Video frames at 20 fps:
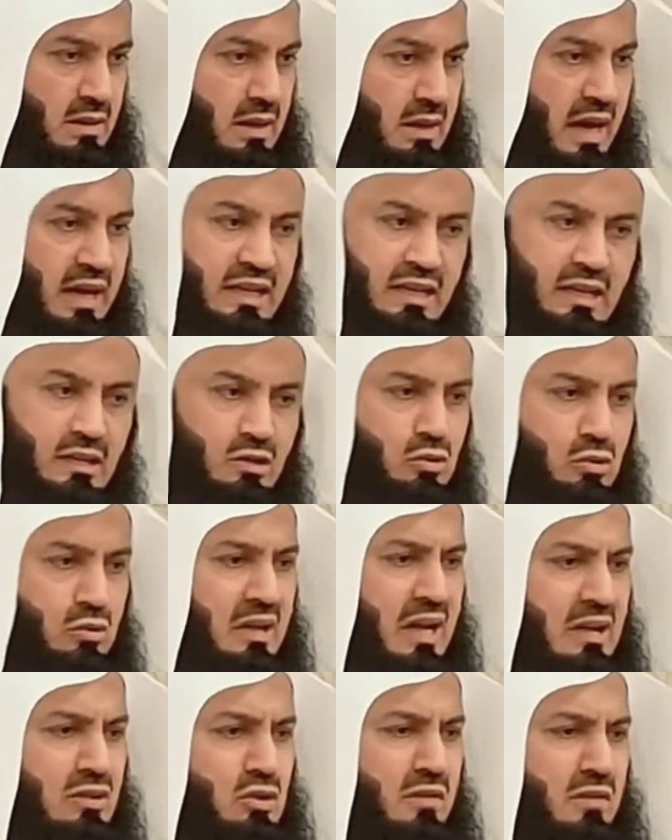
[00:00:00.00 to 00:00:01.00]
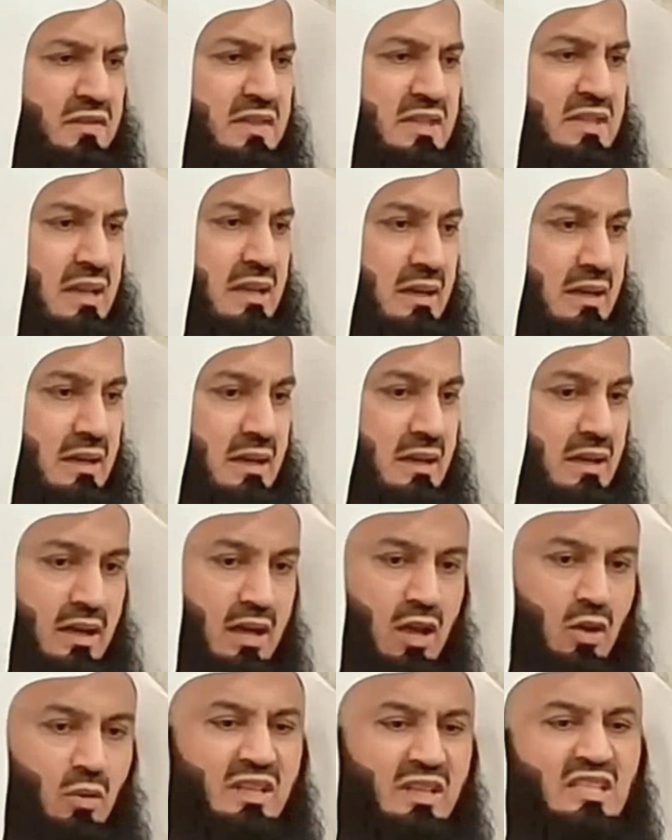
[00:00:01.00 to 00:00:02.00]
I need to cut off sin.
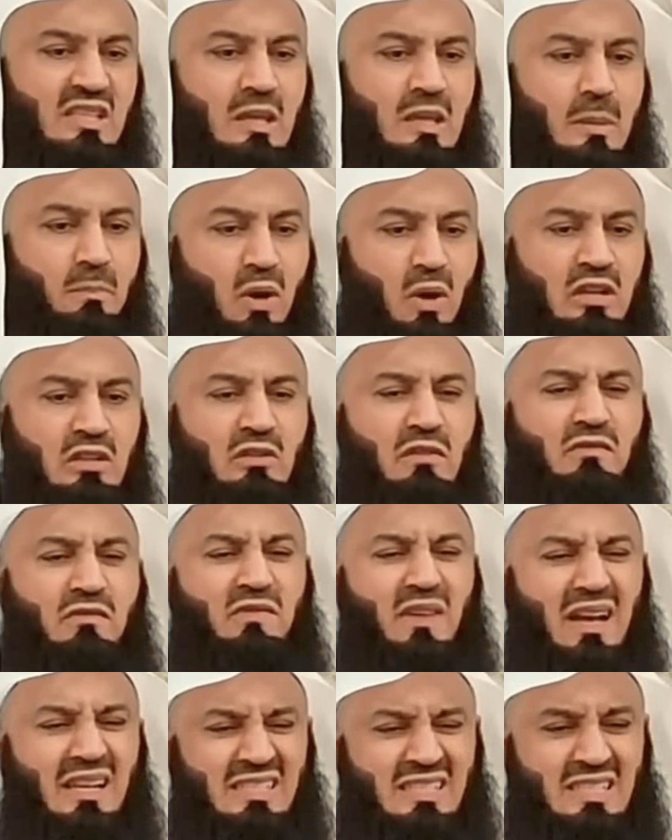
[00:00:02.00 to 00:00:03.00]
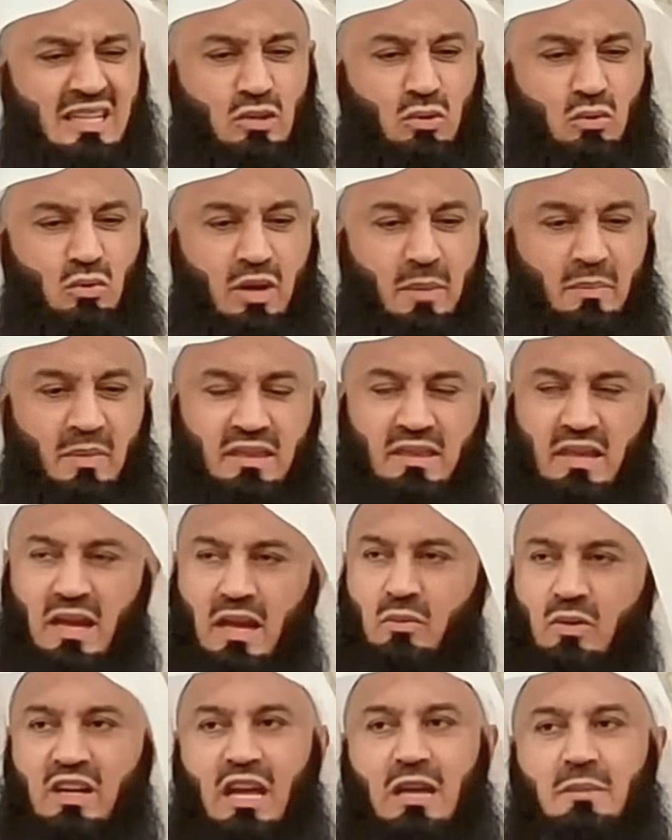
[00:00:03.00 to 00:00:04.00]
What's the point of fasting through
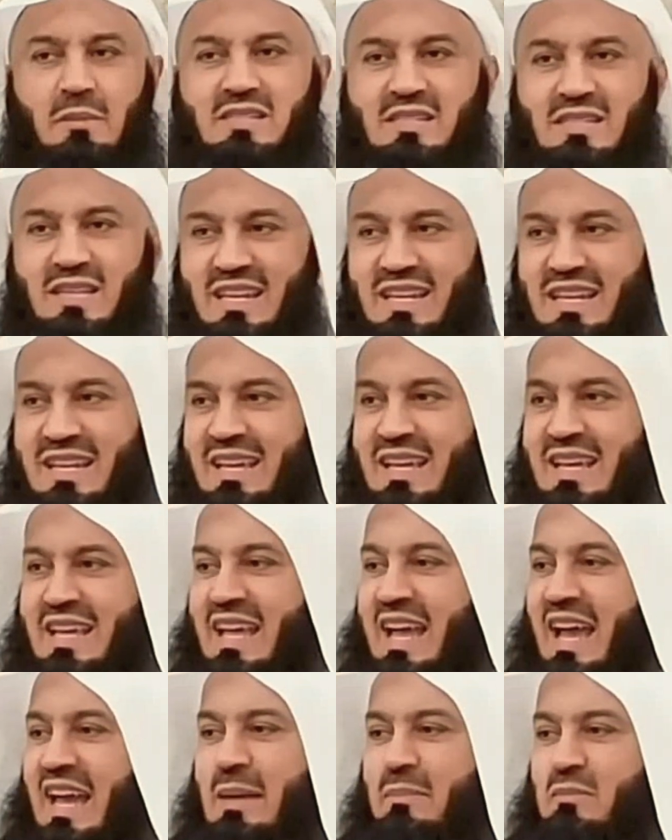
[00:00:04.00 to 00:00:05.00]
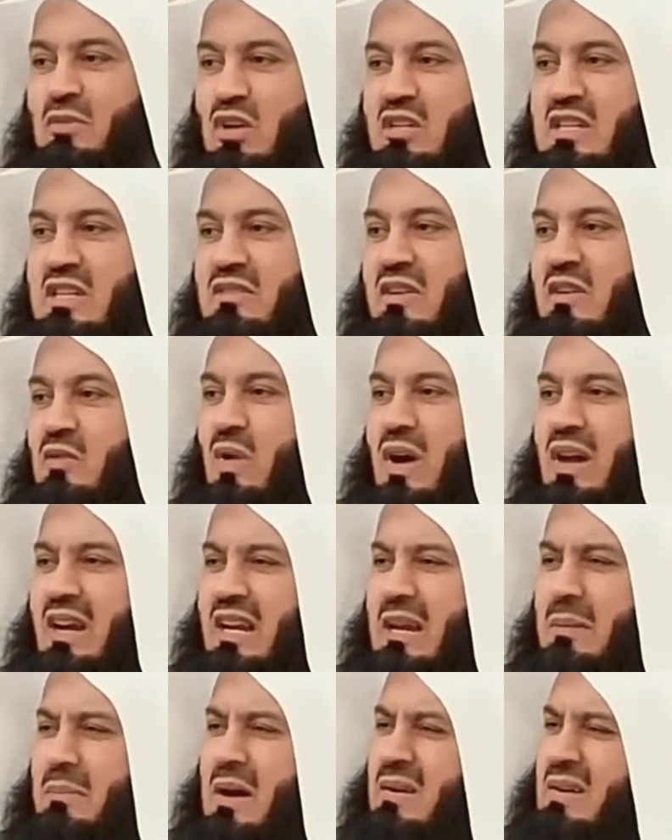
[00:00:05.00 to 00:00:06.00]
Ramadan when I'm sinning and I'm not even
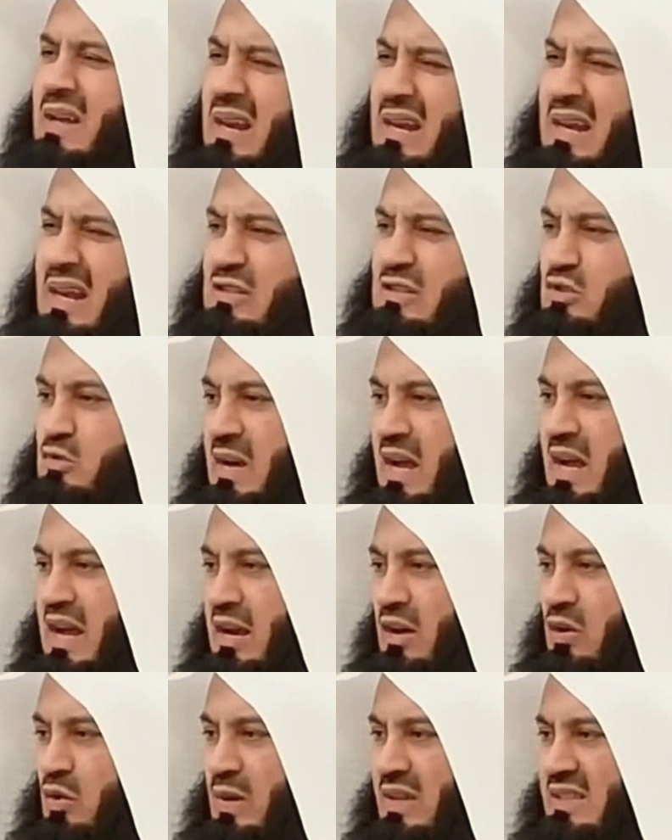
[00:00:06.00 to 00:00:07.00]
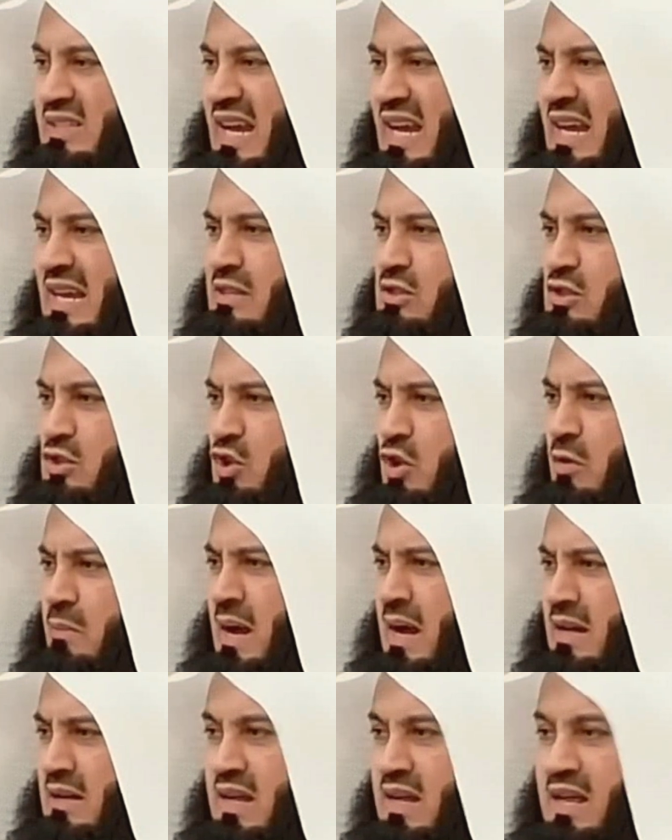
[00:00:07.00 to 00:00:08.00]
worried about Allah subhanahu wa ta'ala's
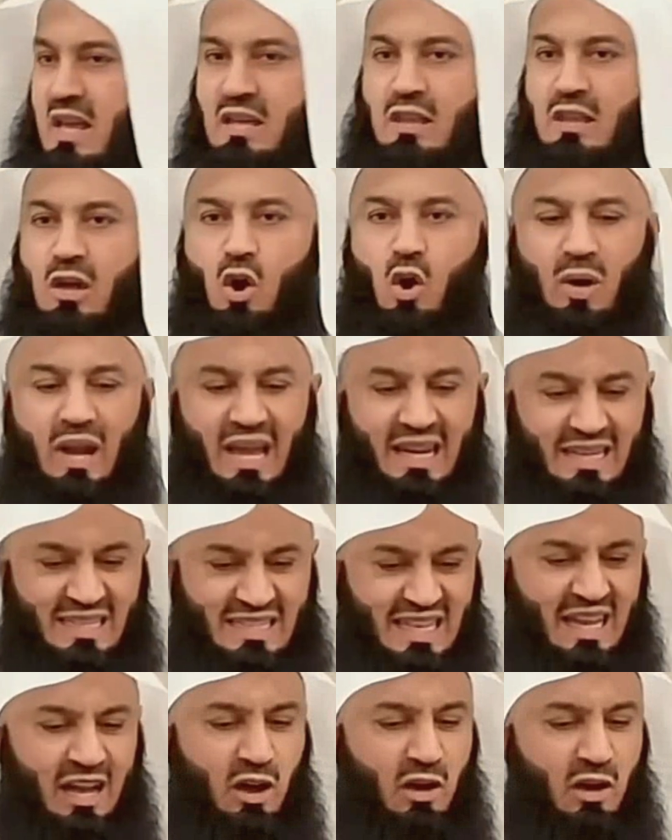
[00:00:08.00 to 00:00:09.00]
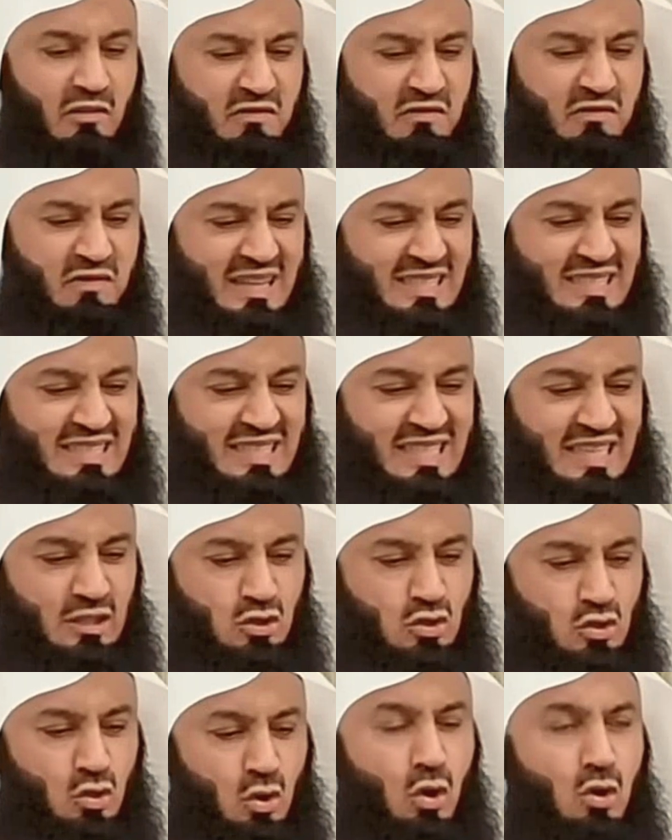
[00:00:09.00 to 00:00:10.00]
command? The whole idea of fasting is
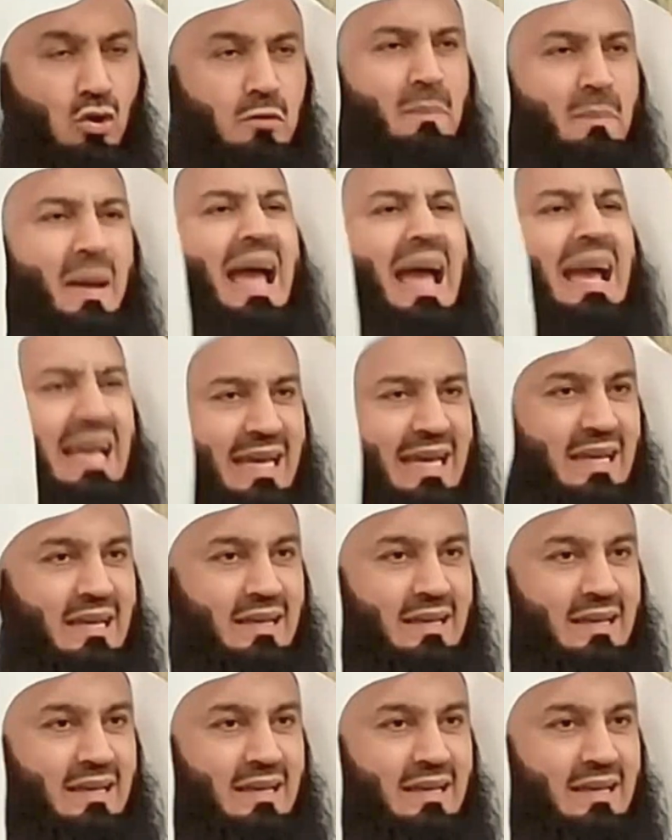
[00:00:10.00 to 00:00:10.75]
to hold back.